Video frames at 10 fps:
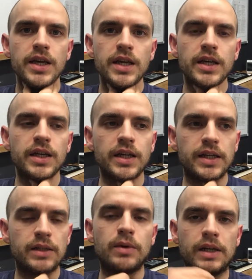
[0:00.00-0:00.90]

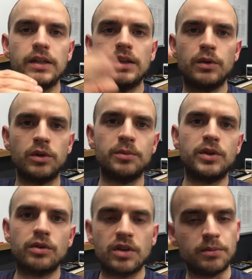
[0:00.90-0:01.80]
the one I will be
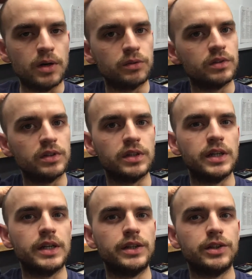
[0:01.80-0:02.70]
talking about in
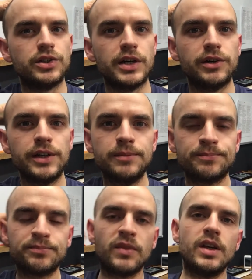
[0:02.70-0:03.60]
the journey.
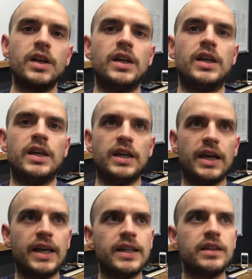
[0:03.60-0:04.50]

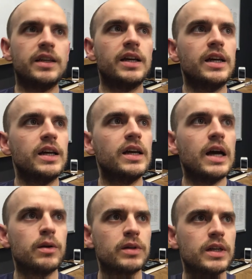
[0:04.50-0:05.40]
And
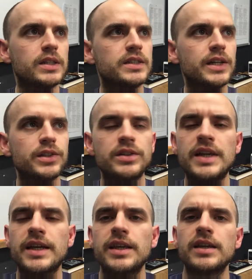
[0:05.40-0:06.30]
I started
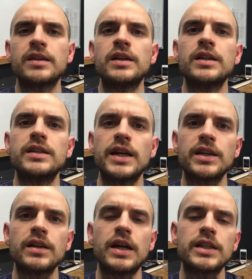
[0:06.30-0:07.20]
tagging
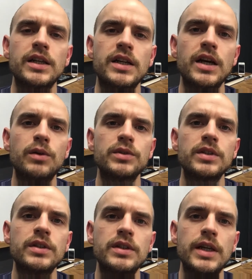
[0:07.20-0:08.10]
other accounts
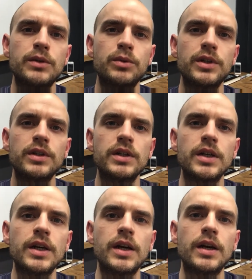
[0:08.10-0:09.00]
that
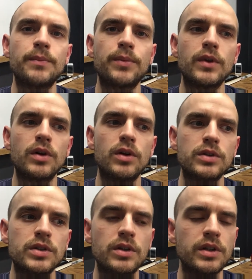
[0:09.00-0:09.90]
were
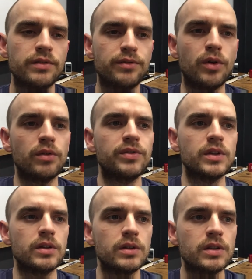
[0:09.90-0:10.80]
also involved
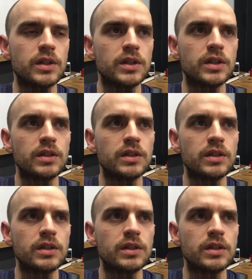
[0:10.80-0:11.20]
in.